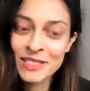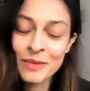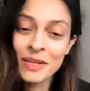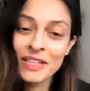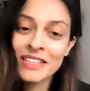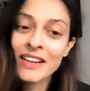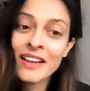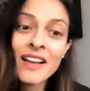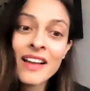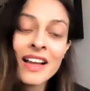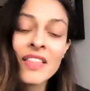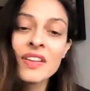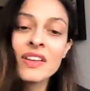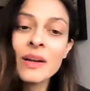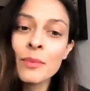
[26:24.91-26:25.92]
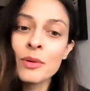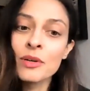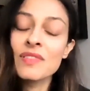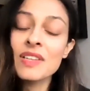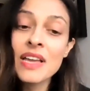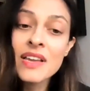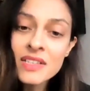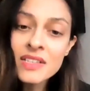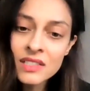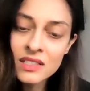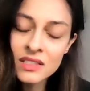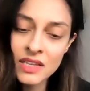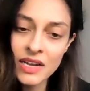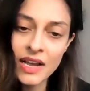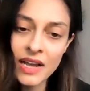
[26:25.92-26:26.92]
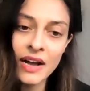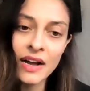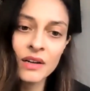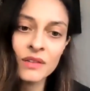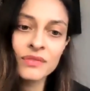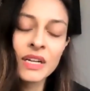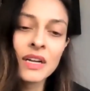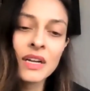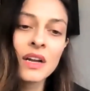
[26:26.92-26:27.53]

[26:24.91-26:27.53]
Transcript: I mean, the number of cases they have,